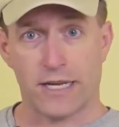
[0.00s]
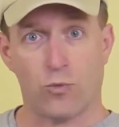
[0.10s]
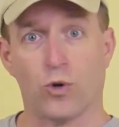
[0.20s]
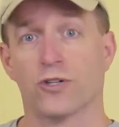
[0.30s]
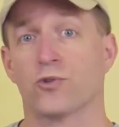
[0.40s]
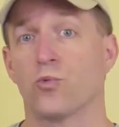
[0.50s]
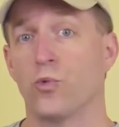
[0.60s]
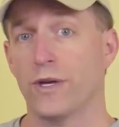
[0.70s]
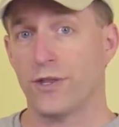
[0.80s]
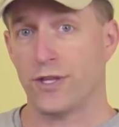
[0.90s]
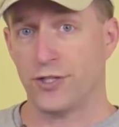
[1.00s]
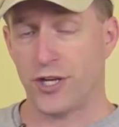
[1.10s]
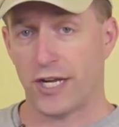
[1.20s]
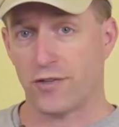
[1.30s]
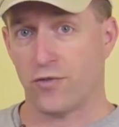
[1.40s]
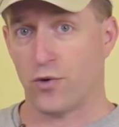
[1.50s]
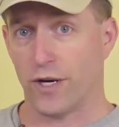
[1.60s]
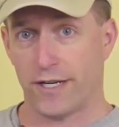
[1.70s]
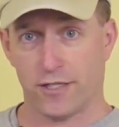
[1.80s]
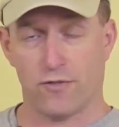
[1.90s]
It works with the
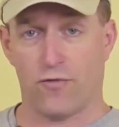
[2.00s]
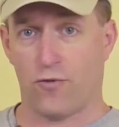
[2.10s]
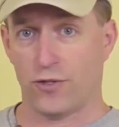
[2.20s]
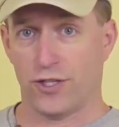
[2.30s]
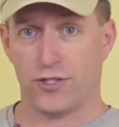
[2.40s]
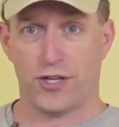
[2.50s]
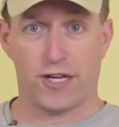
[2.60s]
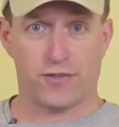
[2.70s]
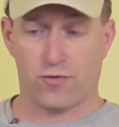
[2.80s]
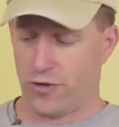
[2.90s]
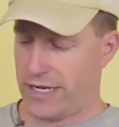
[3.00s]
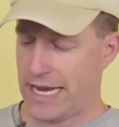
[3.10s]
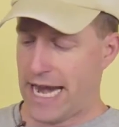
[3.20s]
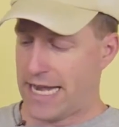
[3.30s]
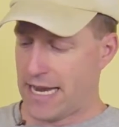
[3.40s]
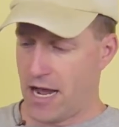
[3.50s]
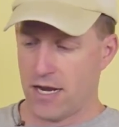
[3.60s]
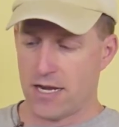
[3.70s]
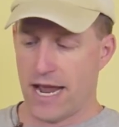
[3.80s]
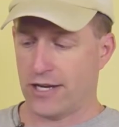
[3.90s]
GH4. It doesn't force the GH4 into any
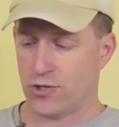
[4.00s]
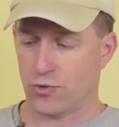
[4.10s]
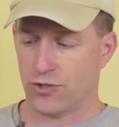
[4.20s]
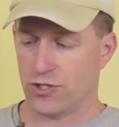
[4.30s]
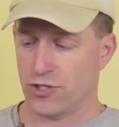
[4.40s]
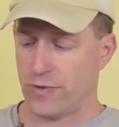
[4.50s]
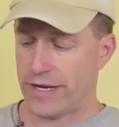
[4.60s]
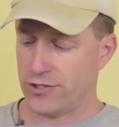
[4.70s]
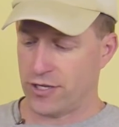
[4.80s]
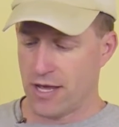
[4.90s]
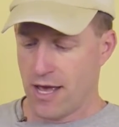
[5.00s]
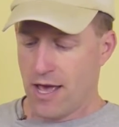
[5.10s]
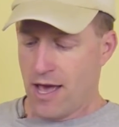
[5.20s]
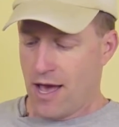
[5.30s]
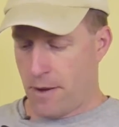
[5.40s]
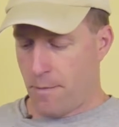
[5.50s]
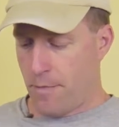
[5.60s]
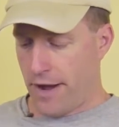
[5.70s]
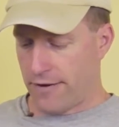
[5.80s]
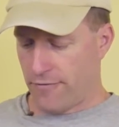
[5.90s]
unnatural situation.
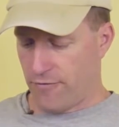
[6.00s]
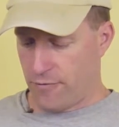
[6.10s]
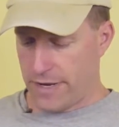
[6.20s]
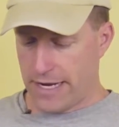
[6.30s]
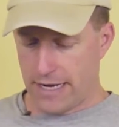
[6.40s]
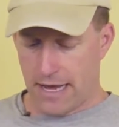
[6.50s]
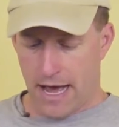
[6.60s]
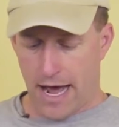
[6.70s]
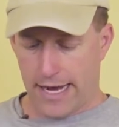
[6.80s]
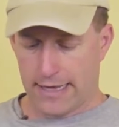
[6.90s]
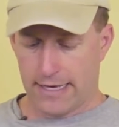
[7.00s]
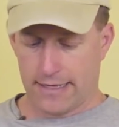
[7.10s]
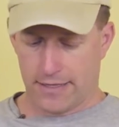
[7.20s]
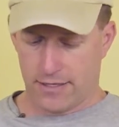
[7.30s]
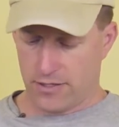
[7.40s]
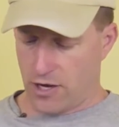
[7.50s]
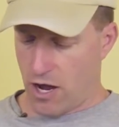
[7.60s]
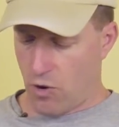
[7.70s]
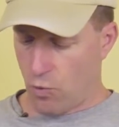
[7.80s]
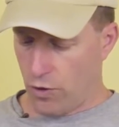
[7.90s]
But for me, I think this is
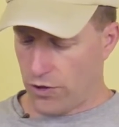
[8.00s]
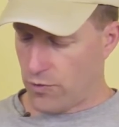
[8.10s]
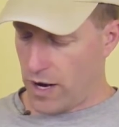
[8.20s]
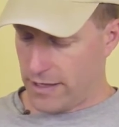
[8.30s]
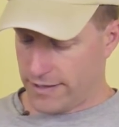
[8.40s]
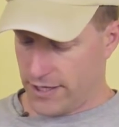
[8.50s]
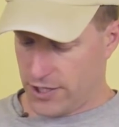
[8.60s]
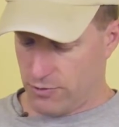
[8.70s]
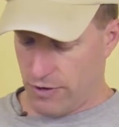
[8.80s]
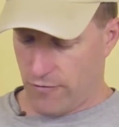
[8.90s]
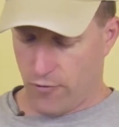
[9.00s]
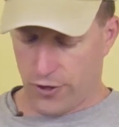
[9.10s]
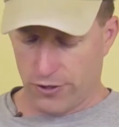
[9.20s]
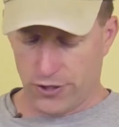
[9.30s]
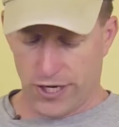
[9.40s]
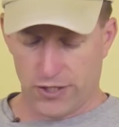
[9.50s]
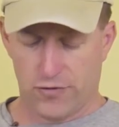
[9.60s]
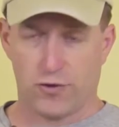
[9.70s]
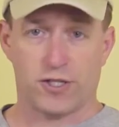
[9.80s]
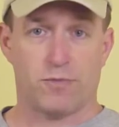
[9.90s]
a worthwhile accessory for your
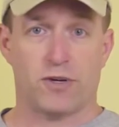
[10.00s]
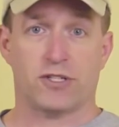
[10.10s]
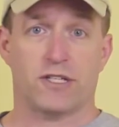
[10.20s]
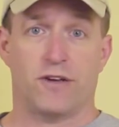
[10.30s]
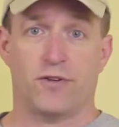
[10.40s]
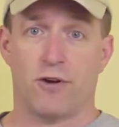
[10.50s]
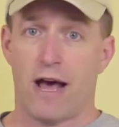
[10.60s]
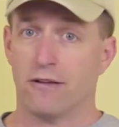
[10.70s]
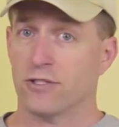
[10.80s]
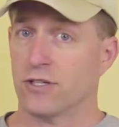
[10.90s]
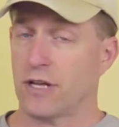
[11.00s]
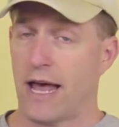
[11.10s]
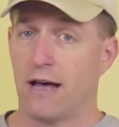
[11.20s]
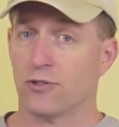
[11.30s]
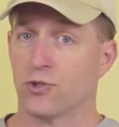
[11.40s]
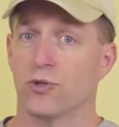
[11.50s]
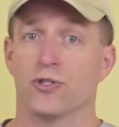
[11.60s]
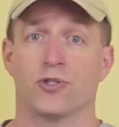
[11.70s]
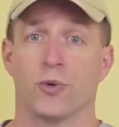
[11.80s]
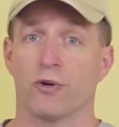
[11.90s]
GH4, especially if you're
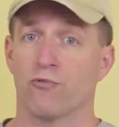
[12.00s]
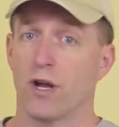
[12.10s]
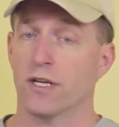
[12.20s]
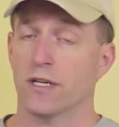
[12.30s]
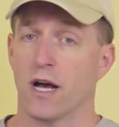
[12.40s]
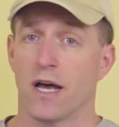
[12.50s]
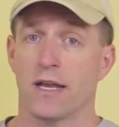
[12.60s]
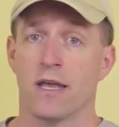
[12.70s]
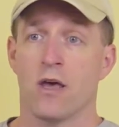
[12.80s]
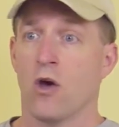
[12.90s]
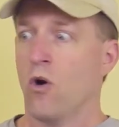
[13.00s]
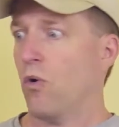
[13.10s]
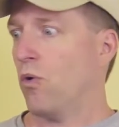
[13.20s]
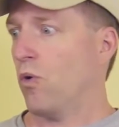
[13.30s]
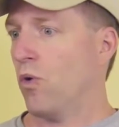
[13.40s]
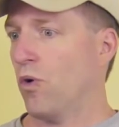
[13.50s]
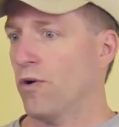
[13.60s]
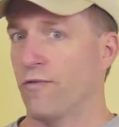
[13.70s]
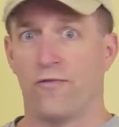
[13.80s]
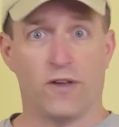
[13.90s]
outdoors doing run and gun
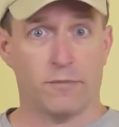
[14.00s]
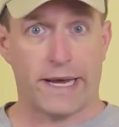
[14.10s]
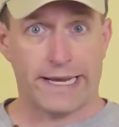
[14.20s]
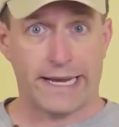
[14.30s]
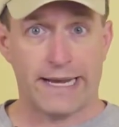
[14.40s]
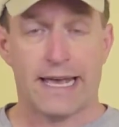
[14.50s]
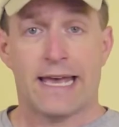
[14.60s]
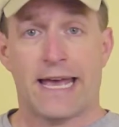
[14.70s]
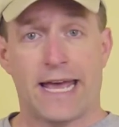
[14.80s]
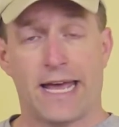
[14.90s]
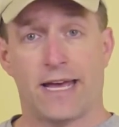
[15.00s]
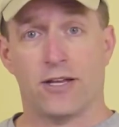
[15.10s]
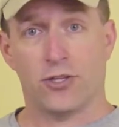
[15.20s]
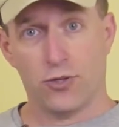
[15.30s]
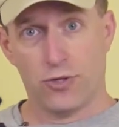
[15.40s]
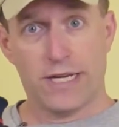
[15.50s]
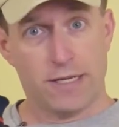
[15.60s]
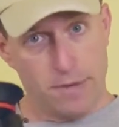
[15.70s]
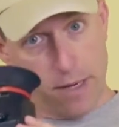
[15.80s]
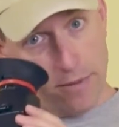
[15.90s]
or filmmaking and you need
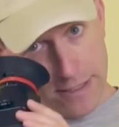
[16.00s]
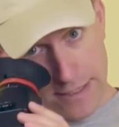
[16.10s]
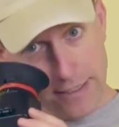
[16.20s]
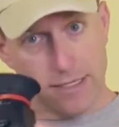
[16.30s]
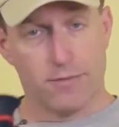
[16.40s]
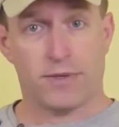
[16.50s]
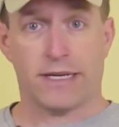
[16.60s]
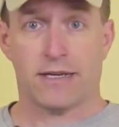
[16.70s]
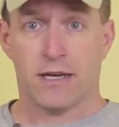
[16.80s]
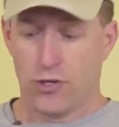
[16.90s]
to be able to see something.